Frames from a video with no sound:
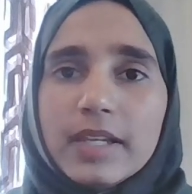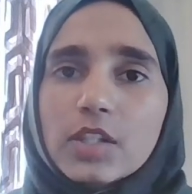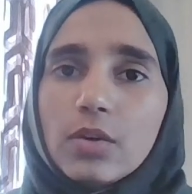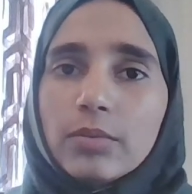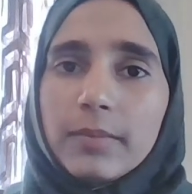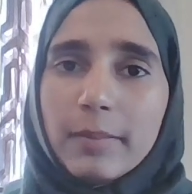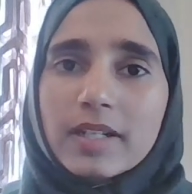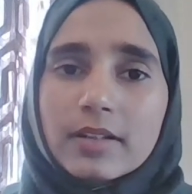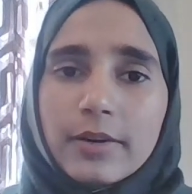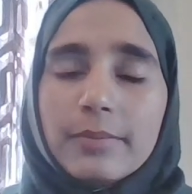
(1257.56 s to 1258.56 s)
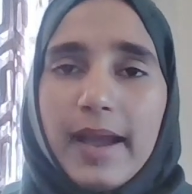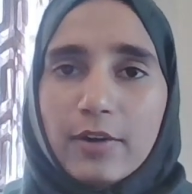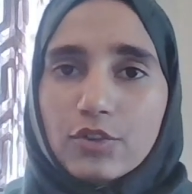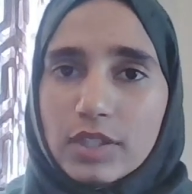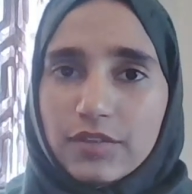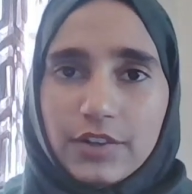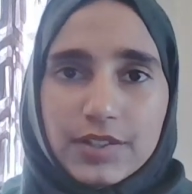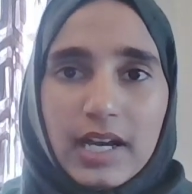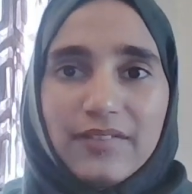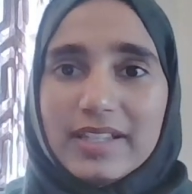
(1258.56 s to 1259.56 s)
Um, and so remember to create boundaries for
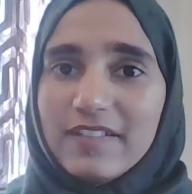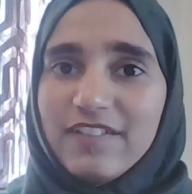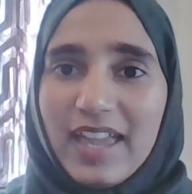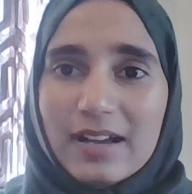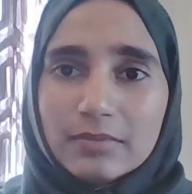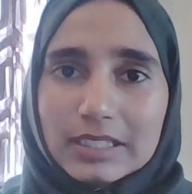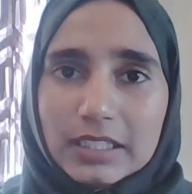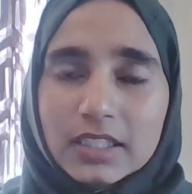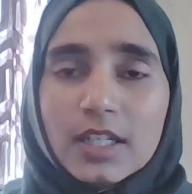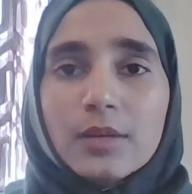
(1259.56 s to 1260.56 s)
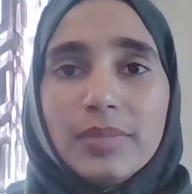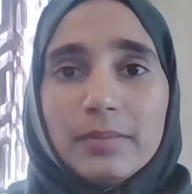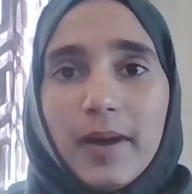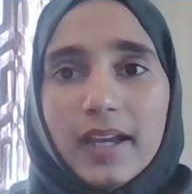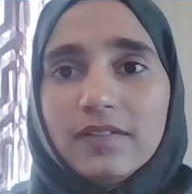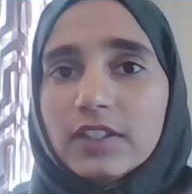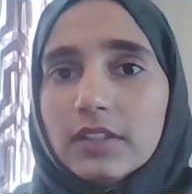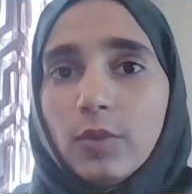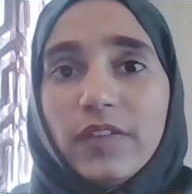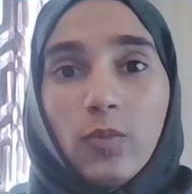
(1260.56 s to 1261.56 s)
yourself. As a family, be
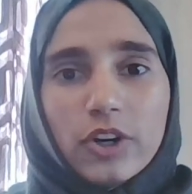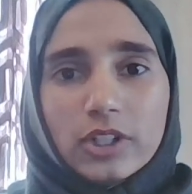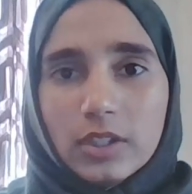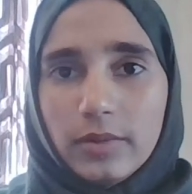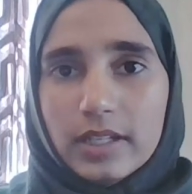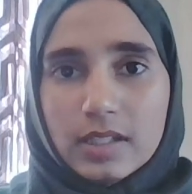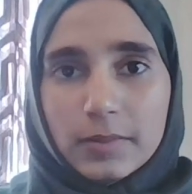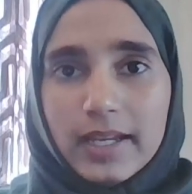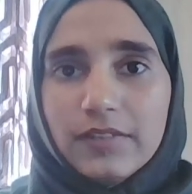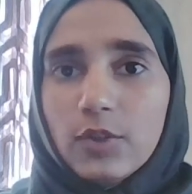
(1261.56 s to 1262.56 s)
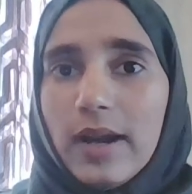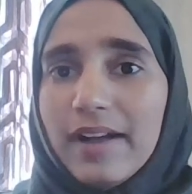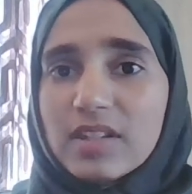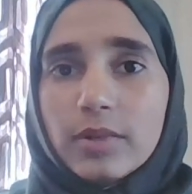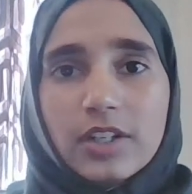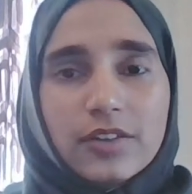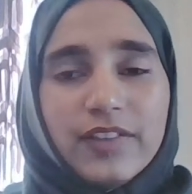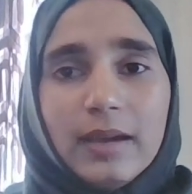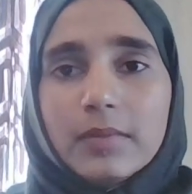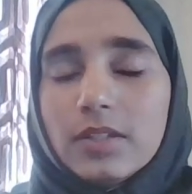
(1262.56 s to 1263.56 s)
mindful of what the workload is, right? If you have someone in
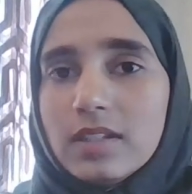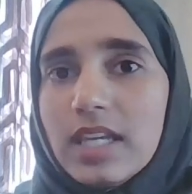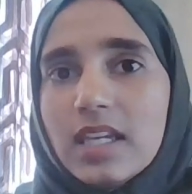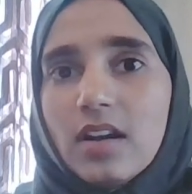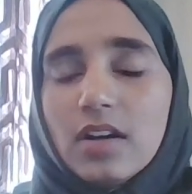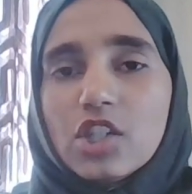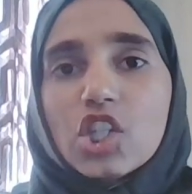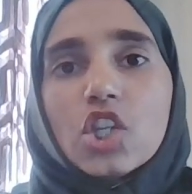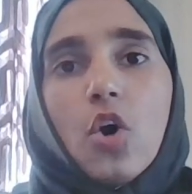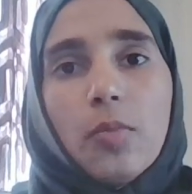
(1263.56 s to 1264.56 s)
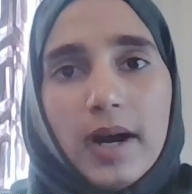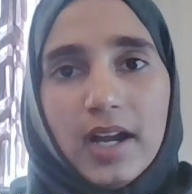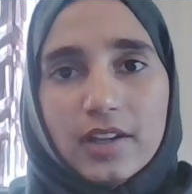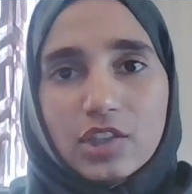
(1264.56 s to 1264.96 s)
your family who's taking on so